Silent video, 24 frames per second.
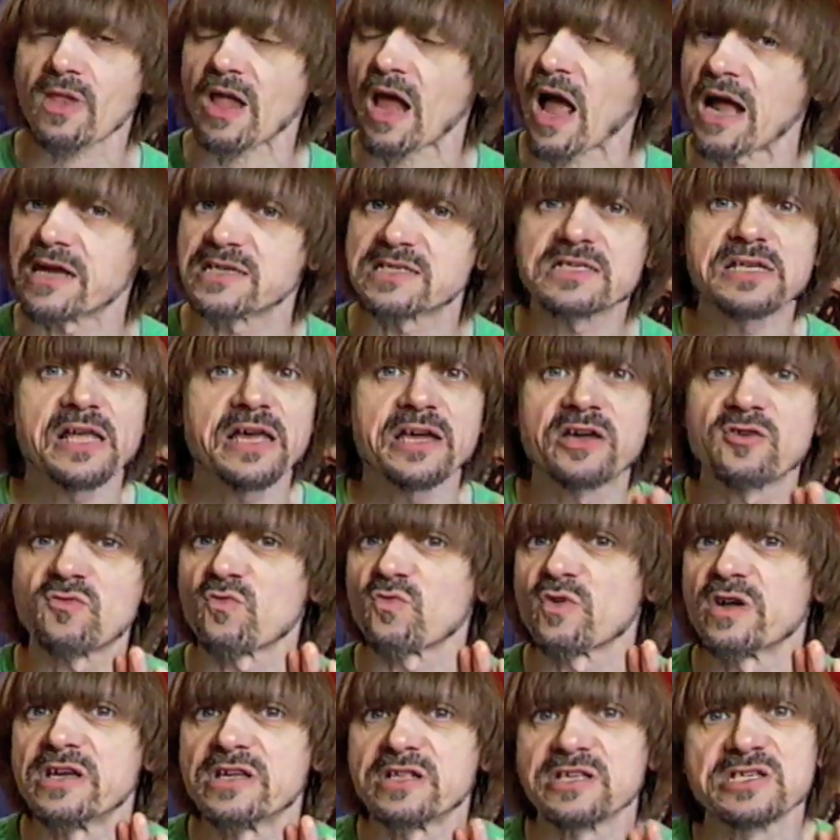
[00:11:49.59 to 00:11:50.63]
I just like it
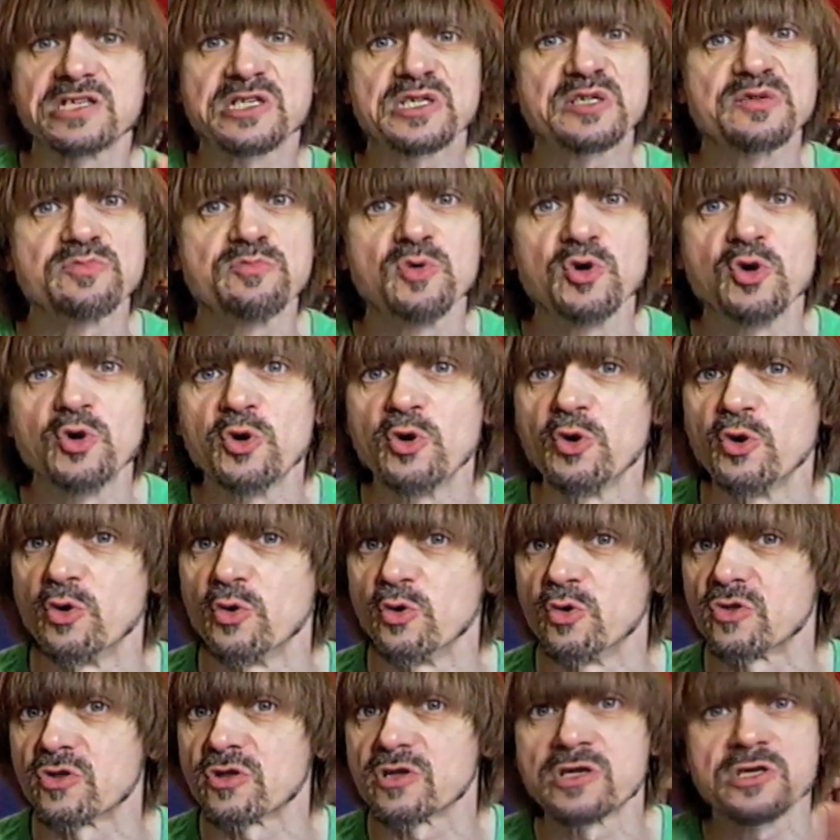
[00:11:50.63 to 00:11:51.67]
really
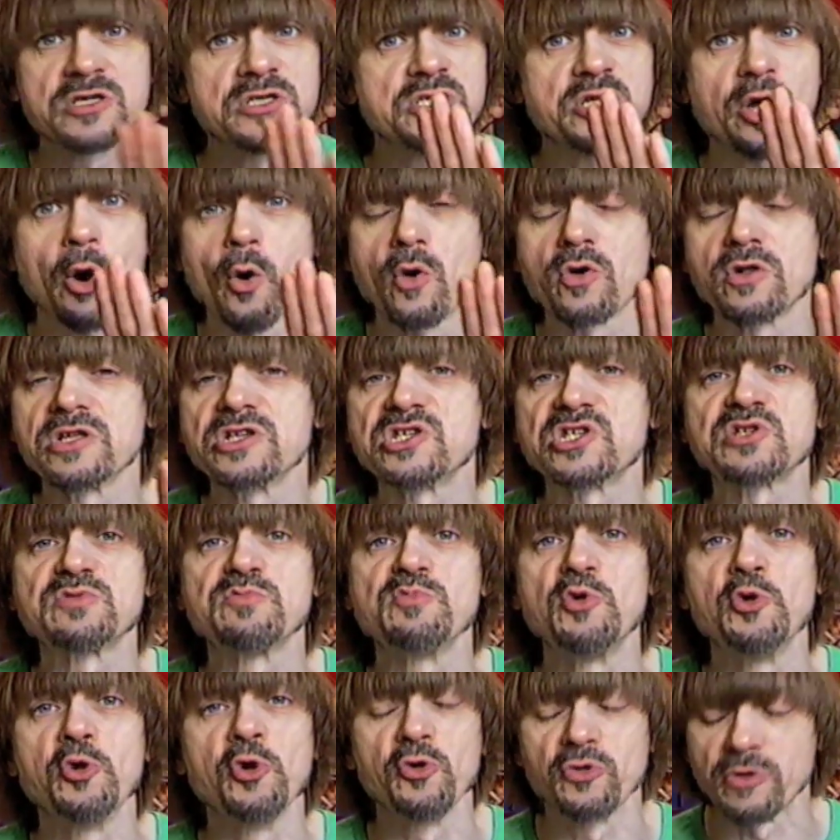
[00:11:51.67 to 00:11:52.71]
smooth, totally
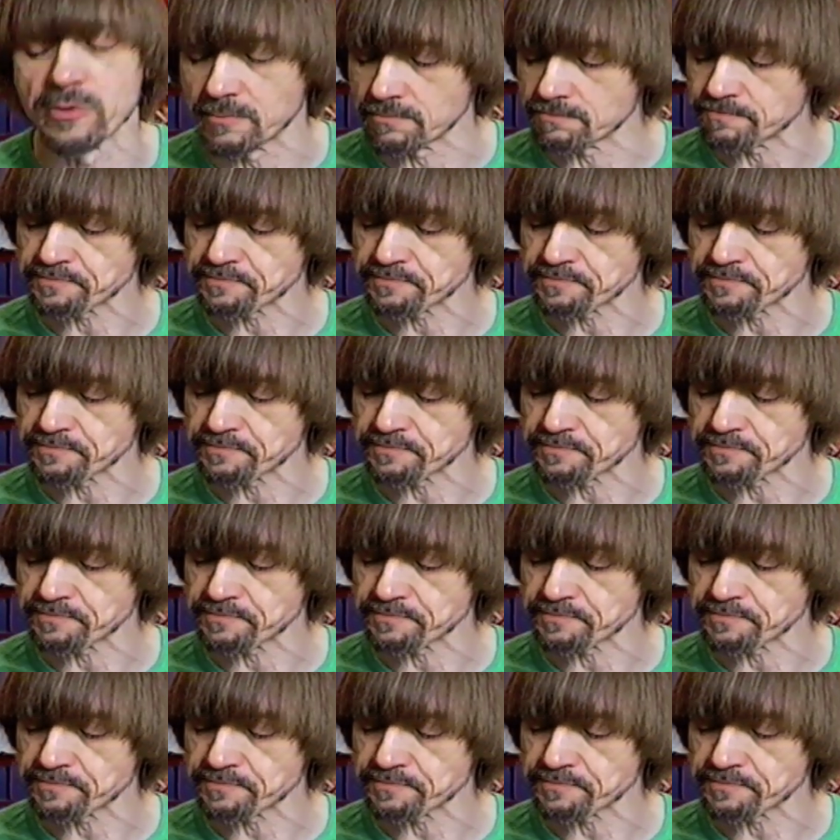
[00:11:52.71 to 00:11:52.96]
smooth.